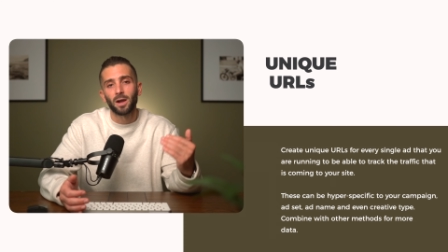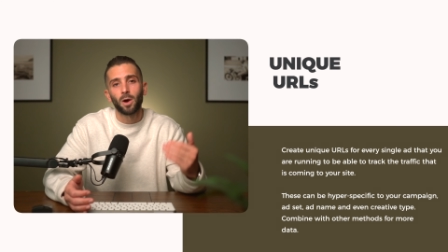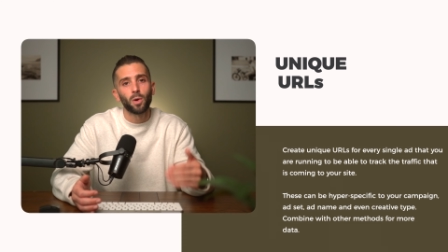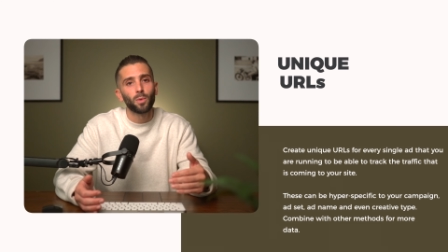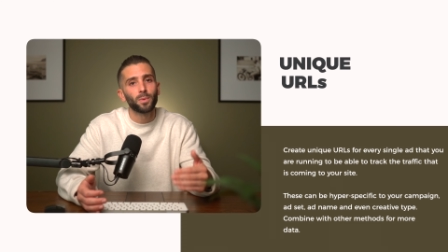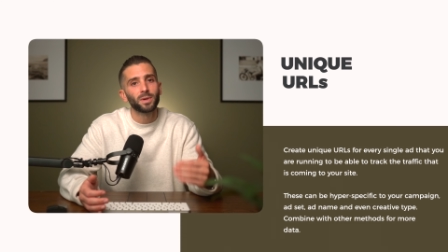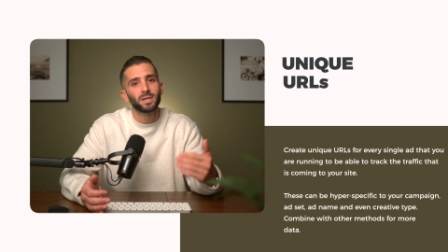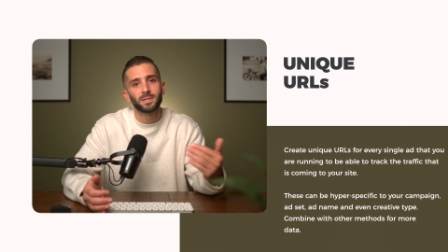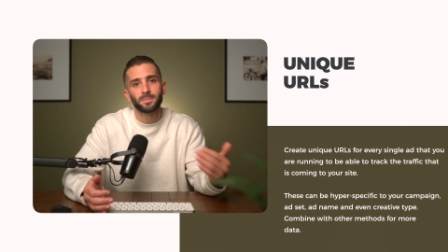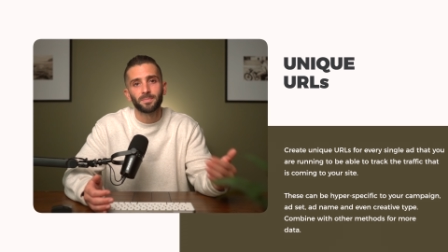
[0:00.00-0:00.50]

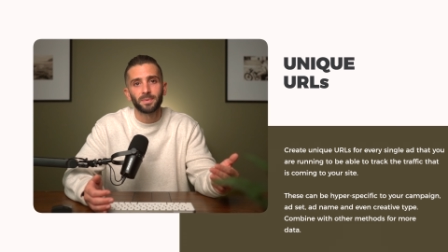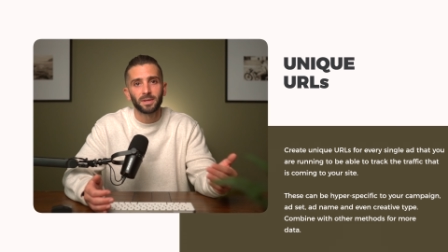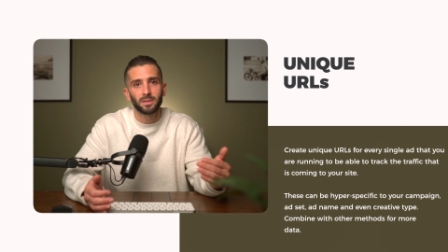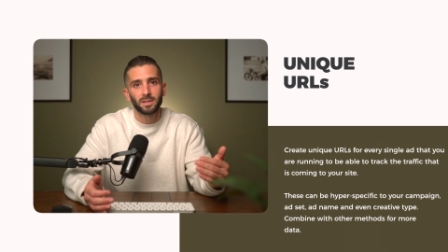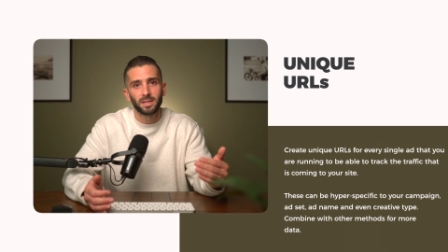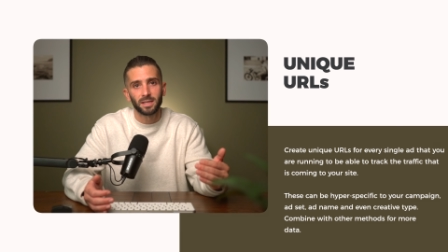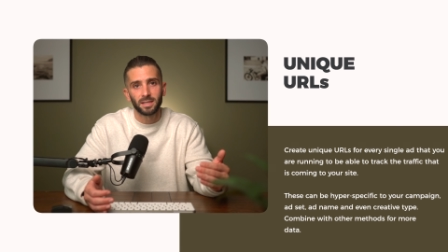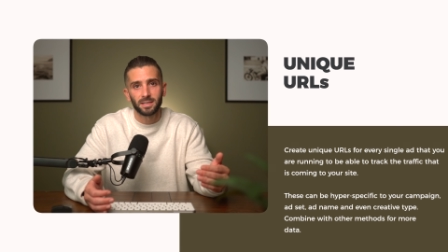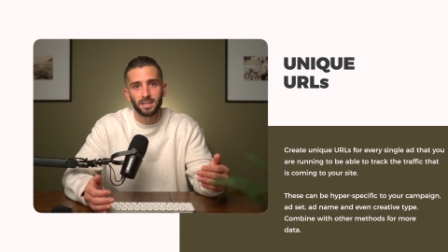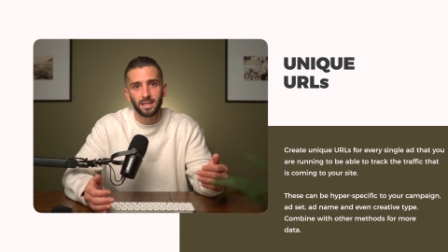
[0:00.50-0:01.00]
always build
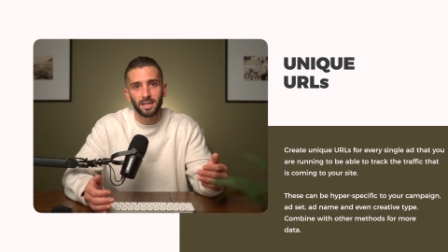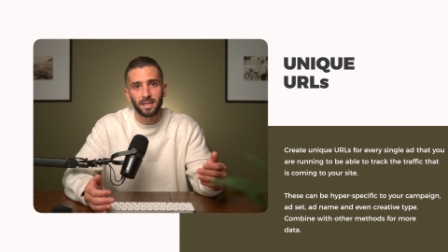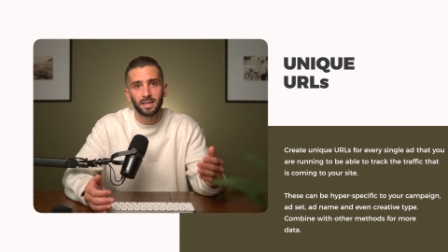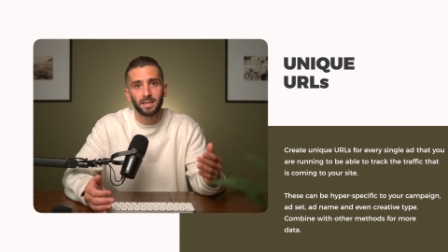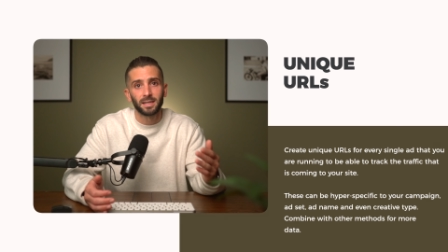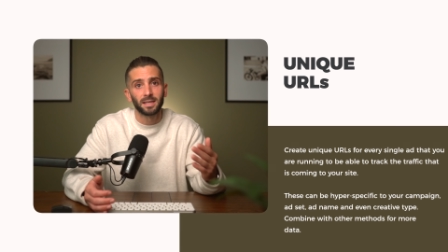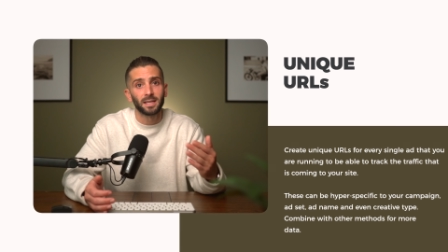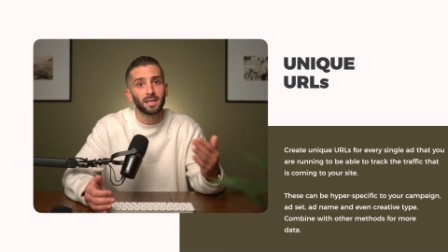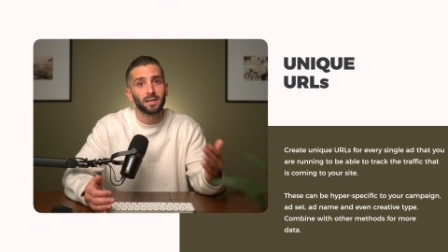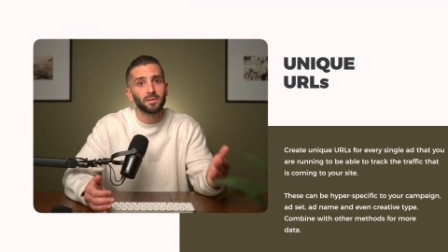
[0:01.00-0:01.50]
this
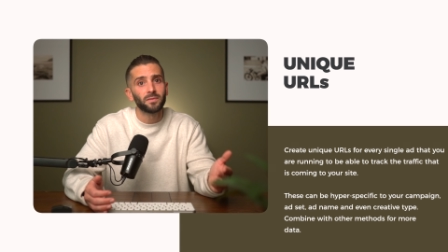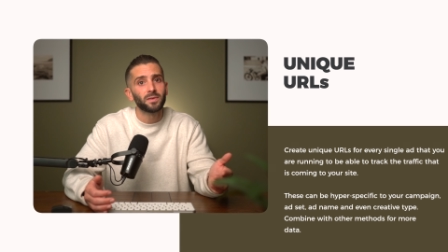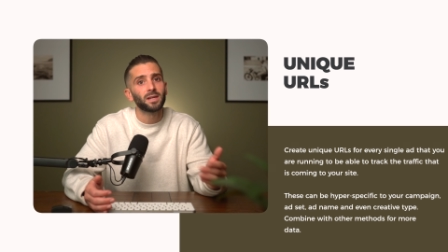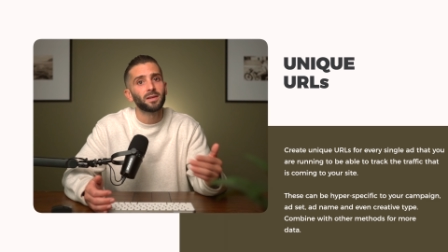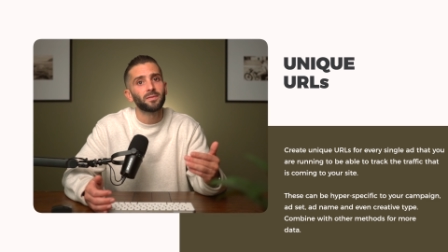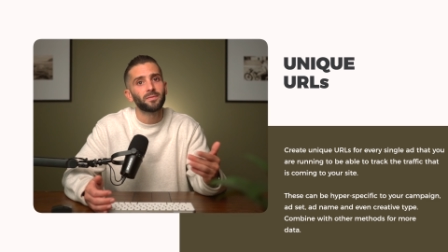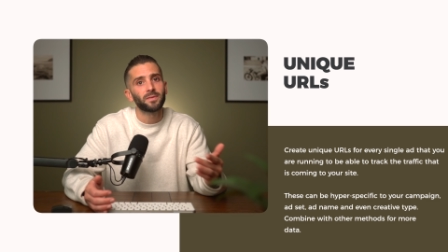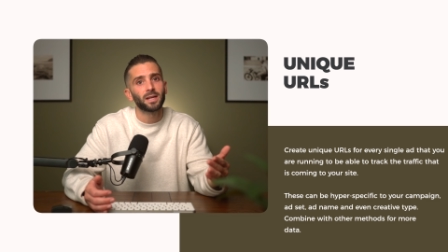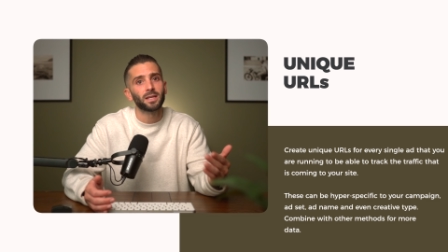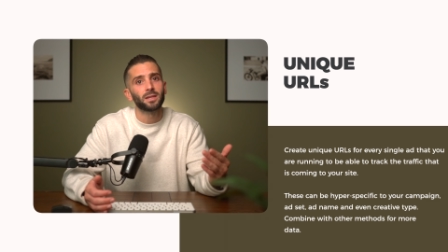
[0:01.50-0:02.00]
in. Even if I